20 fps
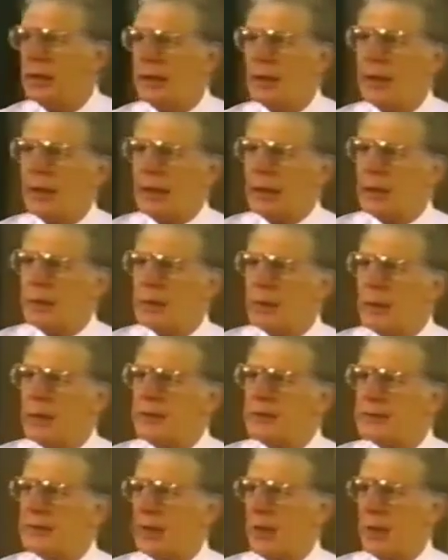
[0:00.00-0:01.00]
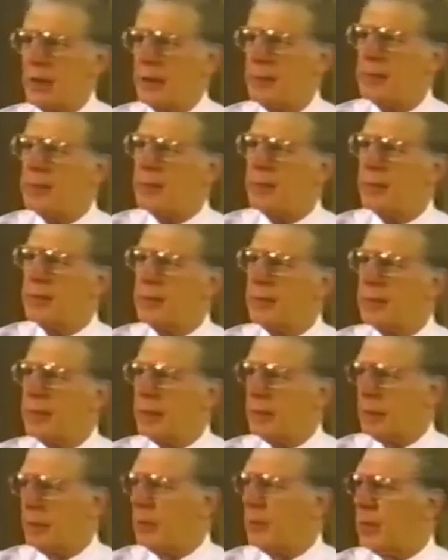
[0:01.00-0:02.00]
Now, I didn't quite say it,
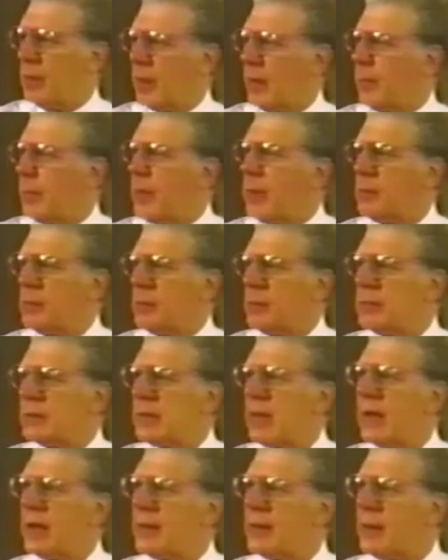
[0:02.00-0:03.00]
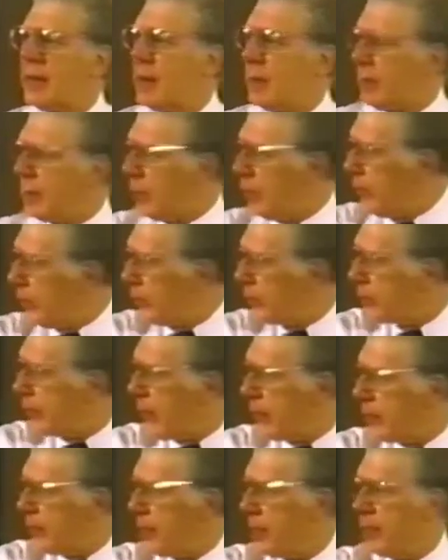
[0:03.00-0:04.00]
But what I meant was, how the hell do you
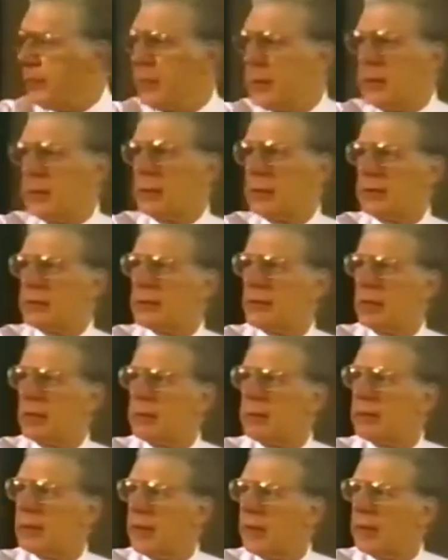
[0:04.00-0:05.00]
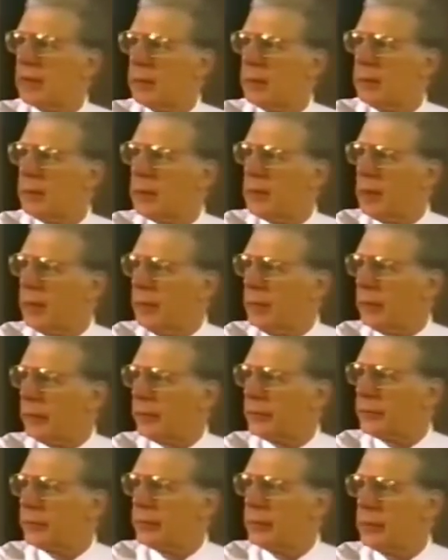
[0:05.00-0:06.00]
expect me to build this thing without any
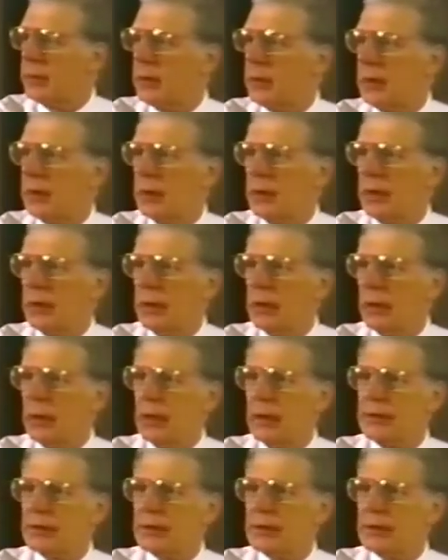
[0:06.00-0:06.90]
materials? He